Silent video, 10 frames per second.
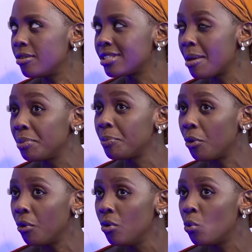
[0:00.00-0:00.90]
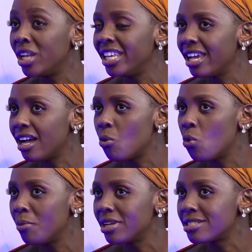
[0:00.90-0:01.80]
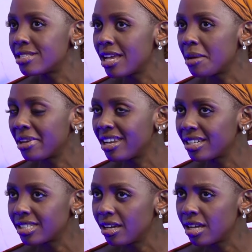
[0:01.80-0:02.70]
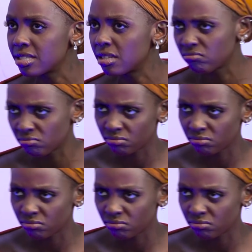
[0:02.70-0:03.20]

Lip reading: some people will hear a woman say, I'm an actor, and say,